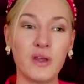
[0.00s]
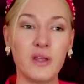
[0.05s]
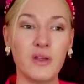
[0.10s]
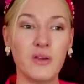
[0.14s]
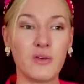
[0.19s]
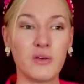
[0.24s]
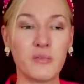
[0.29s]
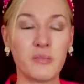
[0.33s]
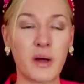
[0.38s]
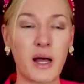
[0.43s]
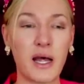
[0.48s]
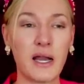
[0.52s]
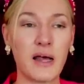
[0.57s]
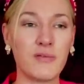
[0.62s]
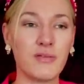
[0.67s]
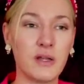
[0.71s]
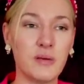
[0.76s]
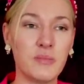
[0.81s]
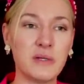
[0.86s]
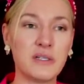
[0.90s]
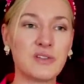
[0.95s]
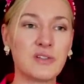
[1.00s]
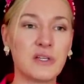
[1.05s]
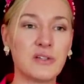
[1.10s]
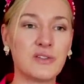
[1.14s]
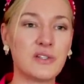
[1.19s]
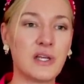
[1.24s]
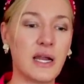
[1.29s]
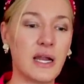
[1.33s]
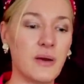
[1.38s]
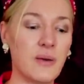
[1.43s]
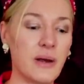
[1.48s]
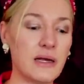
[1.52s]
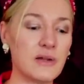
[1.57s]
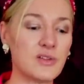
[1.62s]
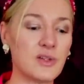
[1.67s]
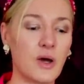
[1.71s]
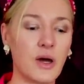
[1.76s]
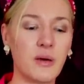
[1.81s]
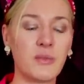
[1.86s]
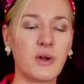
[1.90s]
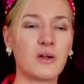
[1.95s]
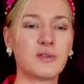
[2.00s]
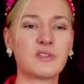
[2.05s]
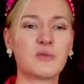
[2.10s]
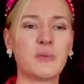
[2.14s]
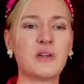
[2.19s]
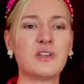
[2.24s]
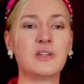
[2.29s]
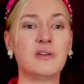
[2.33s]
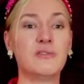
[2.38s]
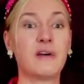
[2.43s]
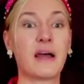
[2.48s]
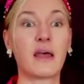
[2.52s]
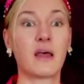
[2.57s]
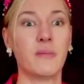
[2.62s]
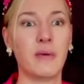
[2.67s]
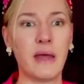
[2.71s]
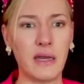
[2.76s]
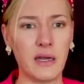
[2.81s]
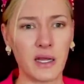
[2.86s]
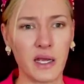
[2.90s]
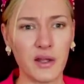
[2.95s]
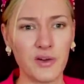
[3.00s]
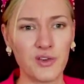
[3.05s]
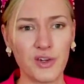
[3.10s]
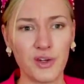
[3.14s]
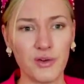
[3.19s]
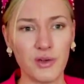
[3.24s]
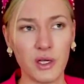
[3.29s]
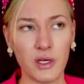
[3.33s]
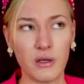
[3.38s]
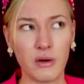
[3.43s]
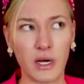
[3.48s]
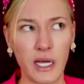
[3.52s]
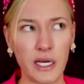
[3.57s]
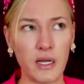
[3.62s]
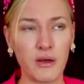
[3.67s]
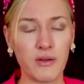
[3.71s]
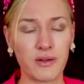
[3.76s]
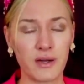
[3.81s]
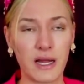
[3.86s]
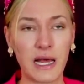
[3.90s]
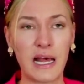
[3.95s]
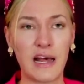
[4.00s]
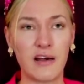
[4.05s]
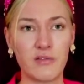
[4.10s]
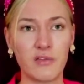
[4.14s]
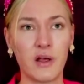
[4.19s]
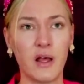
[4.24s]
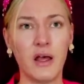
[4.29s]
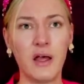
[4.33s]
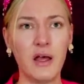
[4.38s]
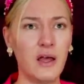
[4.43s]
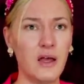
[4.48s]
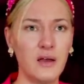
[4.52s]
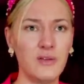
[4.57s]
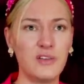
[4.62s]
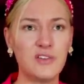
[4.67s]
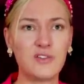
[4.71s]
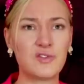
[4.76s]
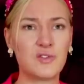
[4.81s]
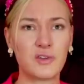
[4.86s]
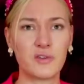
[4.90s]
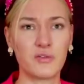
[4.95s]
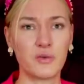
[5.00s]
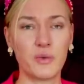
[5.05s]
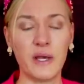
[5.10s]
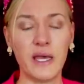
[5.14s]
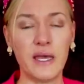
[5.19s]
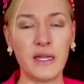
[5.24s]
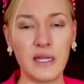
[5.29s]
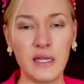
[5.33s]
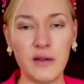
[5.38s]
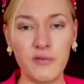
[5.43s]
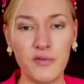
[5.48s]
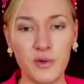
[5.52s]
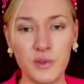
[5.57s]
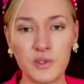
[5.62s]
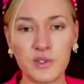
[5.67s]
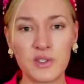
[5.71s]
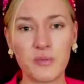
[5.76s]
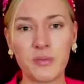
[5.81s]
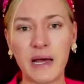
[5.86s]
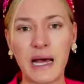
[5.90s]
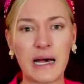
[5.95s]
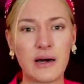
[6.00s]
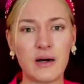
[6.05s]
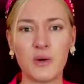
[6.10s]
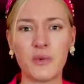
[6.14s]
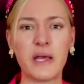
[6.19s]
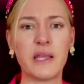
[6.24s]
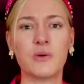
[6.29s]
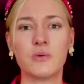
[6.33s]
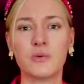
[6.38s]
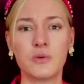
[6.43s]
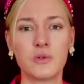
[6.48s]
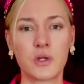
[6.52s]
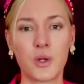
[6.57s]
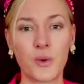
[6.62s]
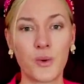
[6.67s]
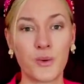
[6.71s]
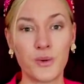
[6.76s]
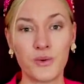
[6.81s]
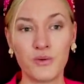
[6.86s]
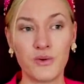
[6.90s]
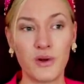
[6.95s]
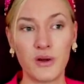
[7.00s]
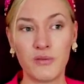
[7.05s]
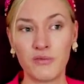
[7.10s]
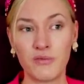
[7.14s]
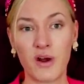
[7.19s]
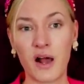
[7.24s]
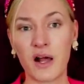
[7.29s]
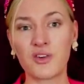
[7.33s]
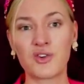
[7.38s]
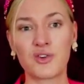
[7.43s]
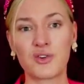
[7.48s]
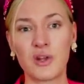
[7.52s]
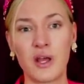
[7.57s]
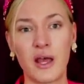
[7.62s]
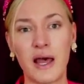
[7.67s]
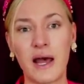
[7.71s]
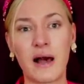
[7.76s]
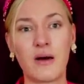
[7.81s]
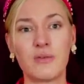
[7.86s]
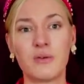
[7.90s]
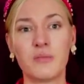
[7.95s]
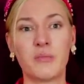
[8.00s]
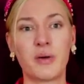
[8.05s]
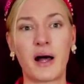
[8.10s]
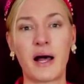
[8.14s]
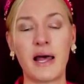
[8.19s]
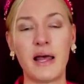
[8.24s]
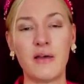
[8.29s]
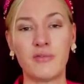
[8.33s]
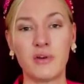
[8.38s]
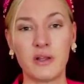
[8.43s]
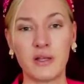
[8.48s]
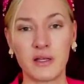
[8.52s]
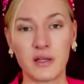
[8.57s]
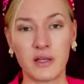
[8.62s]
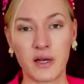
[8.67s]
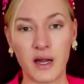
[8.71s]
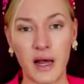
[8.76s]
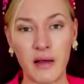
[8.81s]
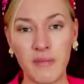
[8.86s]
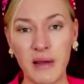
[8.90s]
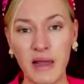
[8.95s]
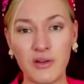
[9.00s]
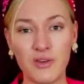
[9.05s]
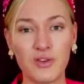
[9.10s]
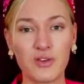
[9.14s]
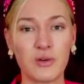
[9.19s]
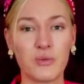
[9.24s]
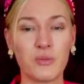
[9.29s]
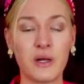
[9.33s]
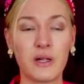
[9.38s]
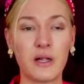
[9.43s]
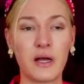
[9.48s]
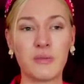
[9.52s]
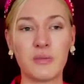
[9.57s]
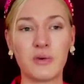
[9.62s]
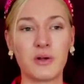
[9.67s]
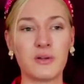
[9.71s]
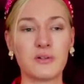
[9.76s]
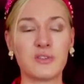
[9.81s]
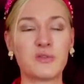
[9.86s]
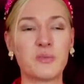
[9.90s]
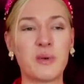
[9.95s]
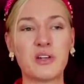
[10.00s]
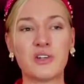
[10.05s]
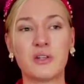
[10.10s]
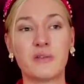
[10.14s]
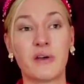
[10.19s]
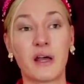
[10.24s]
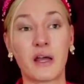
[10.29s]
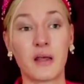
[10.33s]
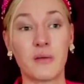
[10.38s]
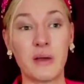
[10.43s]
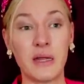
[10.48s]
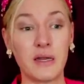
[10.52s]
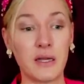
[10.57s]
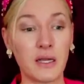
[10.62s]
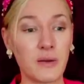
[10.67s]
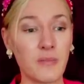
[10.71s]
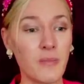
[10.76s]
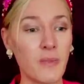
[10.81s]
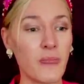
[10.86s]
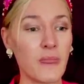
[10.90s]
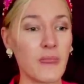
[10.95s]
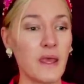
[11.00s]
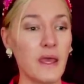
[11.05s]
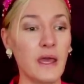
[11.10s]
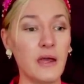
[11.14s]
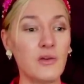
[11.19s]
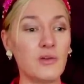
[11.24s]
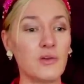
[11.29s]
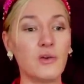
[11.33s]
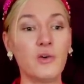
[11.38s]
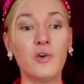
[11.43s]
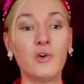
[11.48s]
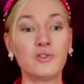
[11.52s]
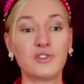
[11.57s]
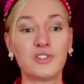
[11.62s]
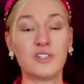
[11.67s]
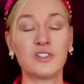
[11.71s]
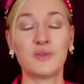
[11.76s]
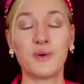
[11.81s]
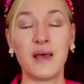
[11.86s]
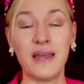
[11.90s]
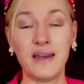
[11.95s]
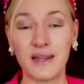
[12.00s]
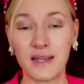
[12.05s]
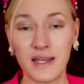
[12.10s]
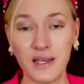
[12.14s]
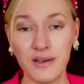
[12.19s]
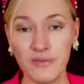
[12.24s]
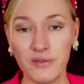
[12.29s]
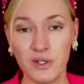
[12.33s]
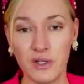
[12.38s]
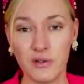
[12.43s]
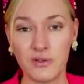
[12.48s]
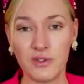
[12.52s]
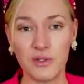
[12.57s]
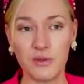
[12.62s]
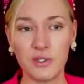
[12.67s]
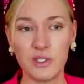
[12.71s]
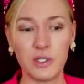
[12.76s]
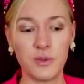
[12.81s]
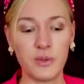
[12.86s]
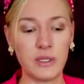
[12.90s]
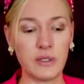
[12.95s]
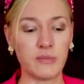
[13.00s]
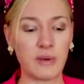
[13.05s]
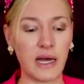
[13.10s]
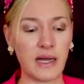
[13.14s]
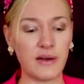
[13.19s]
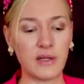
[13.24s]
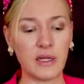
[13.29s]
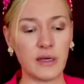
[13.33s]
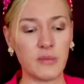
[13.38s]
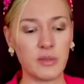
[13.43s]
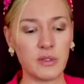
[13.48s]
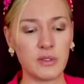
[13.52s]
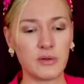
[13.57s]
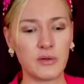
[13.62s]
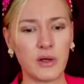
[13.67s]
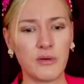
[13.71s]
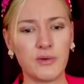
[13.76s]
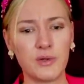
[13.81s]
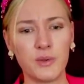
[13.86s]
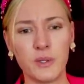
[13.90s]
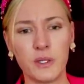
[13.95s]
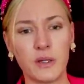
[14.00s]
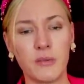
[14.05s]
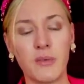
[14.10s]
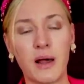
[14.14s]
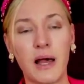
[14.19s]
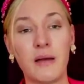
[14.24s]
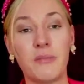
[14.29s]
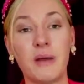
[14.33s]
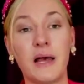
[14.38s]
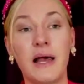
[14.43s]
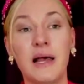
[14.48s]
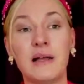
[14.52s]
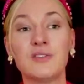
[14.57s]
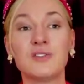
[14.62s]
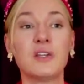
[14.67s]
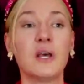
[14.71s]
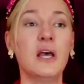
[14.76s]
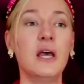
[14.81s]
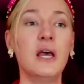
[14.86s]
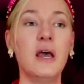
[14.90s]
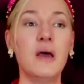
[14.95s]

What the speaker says: you can buy lovely biscuits anywhere, so I'm not especially recommending it to you. I know that I have this sort of weird influence of power where you all go and rush out and buy everything that I mention. Well, I'm not especially recommending it or dissuading it. Do as you will, my dear, but don't do it at my behest.